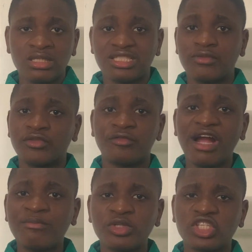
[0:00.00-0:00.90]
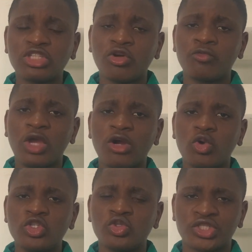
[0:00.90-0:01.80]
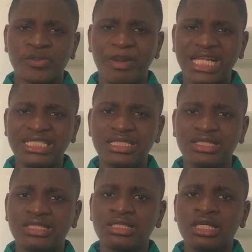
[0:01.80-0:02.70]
75% of you are going to spend it,